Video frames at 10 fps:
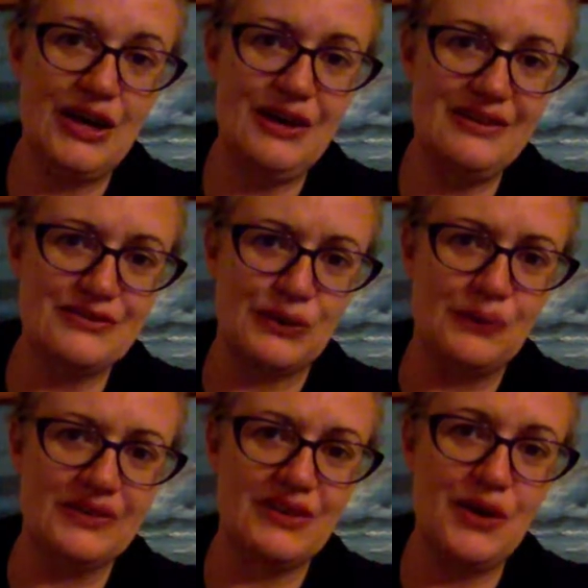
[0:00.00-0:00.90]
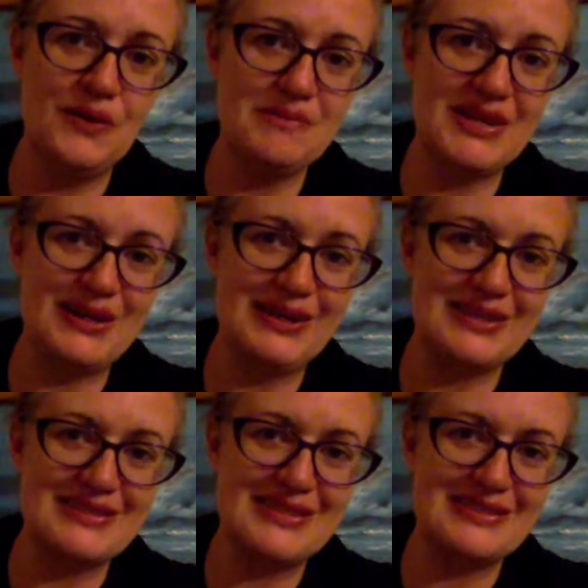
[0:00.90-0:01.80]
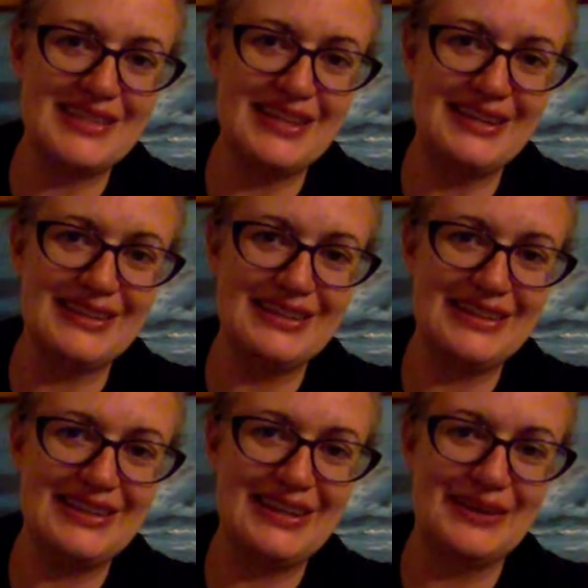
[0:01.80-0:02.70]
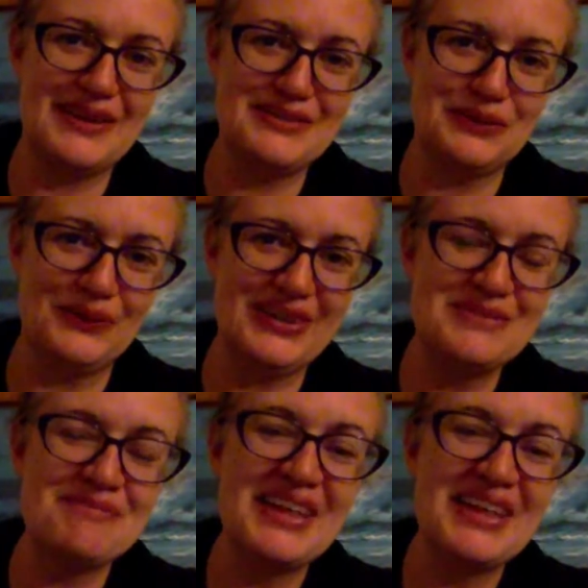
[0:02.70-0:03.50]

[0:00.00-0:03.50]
Oh, that's so cool. Oh my goodness, do you see that? Oh, that's cool.